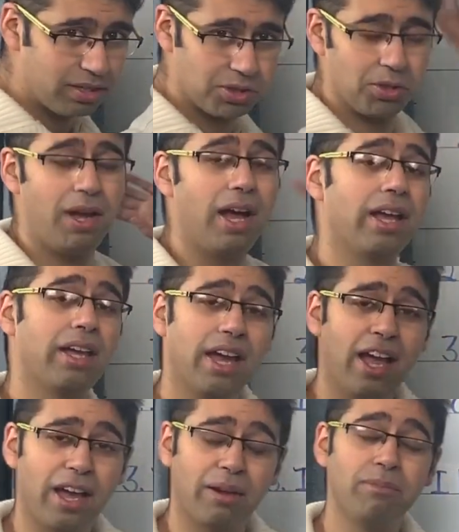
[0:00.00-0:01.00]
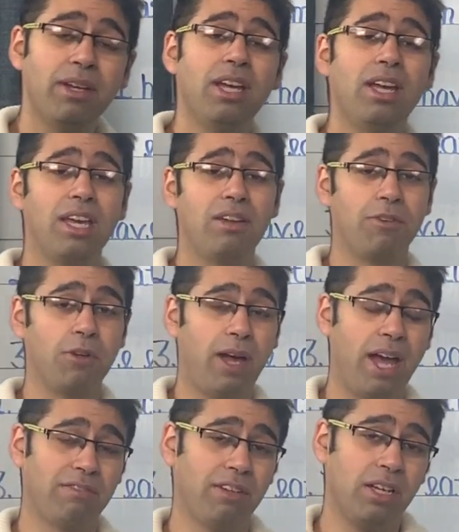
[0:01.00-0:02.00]
So I am. If you
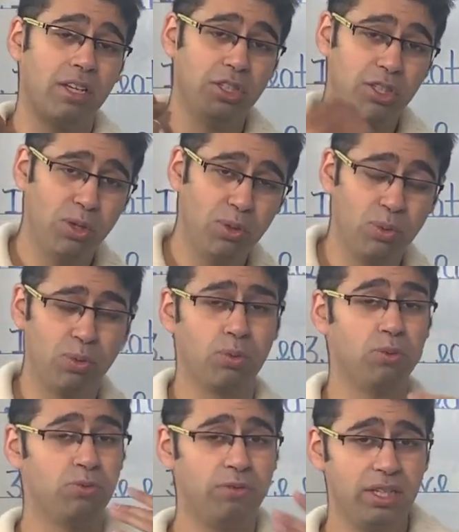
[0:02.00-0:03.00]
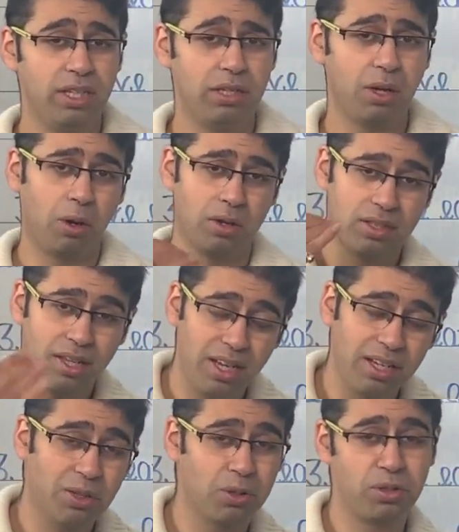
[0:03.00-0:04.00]
have you, we, or they,
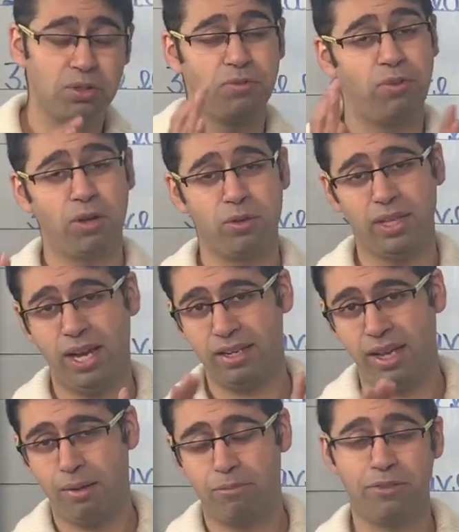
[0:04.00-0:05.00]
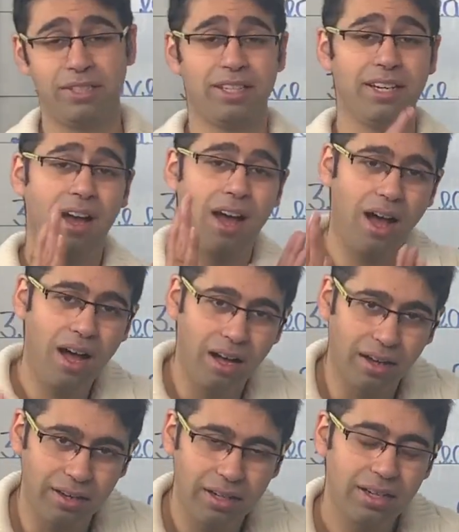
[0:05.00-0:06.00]
you're going to follow that up with an
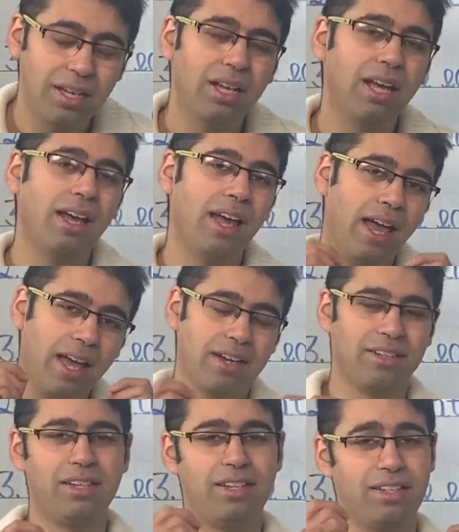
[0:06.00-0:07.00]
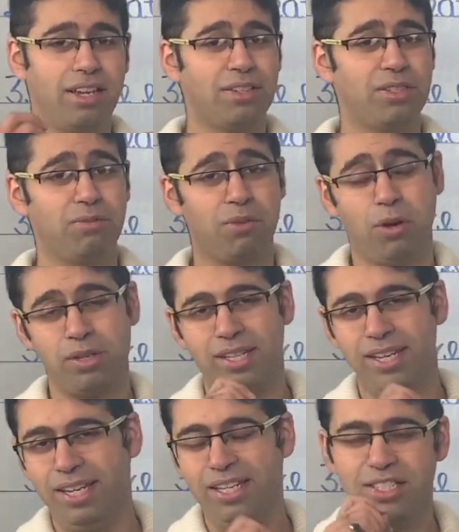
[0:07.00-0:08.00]
are. And in case you've got
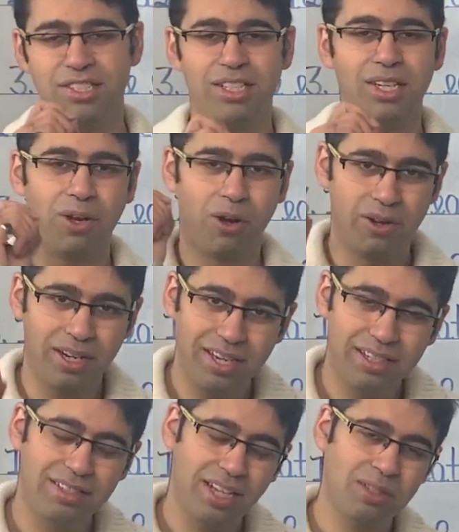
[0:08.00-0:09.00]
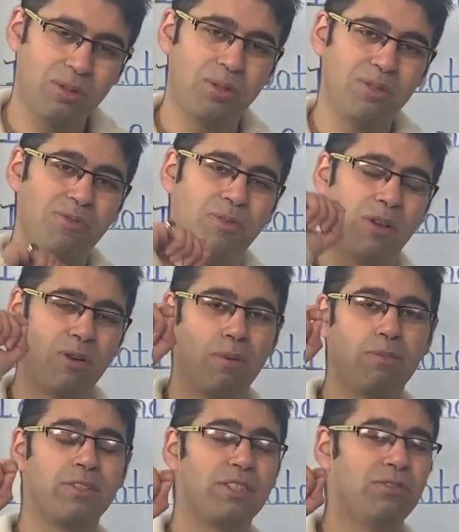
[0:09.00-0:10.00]
he, she, or it, that's going to follow
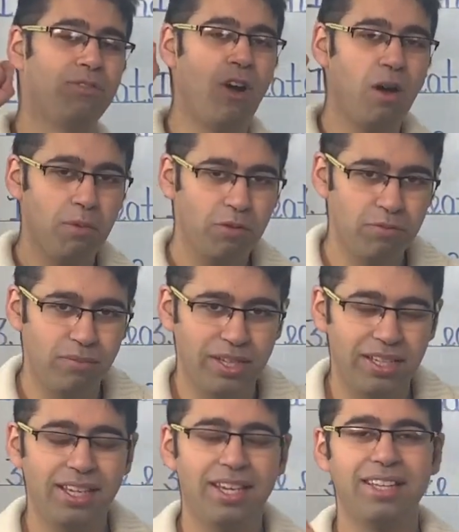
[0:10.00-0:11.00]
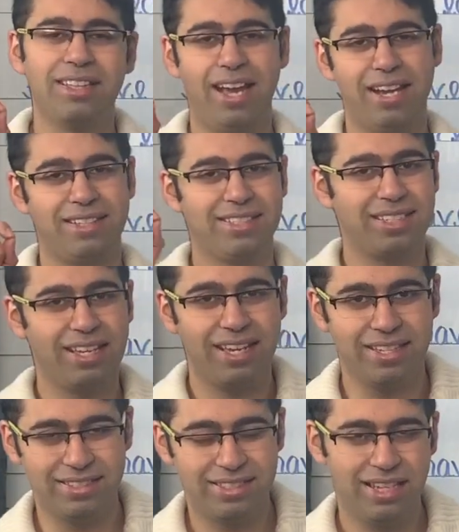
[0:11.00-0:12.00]
up with the form of be, that
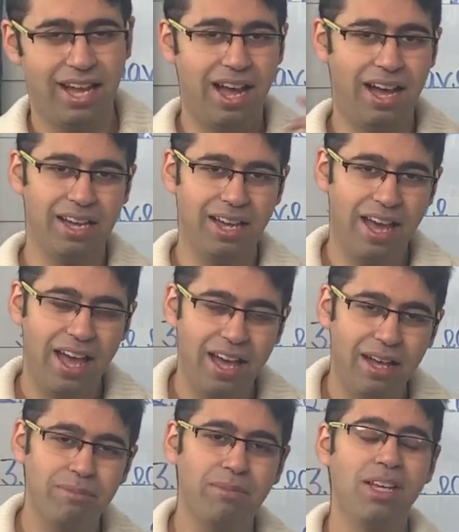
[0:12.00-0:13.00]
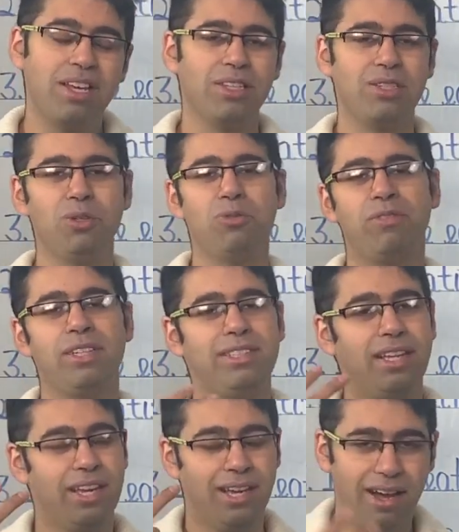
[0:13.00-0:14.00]
is. I am, you, we,
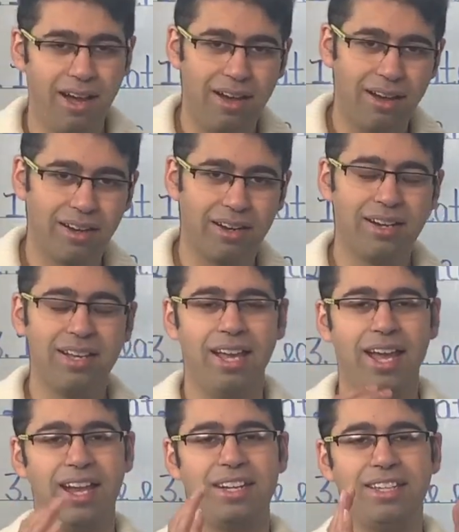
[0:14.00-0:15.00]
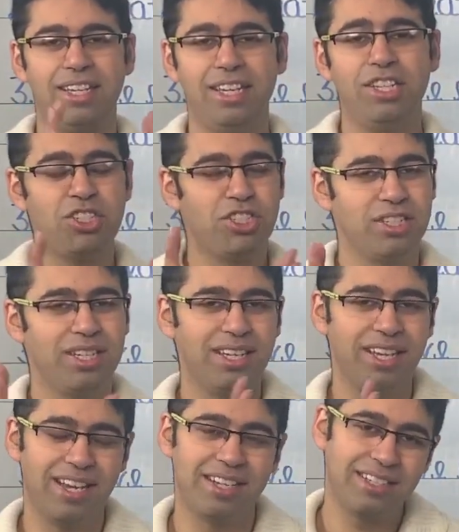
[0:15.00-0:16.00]
they are, and he, she,
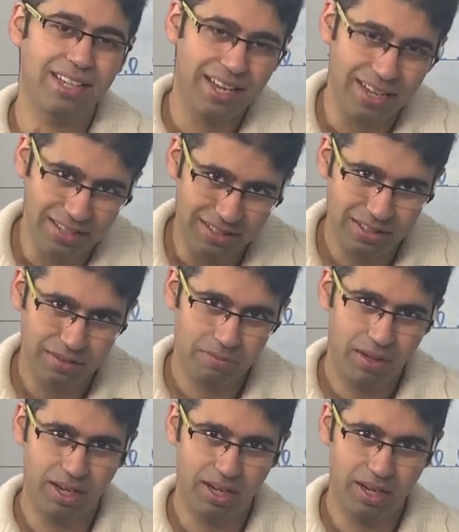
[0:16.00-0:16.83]
it is.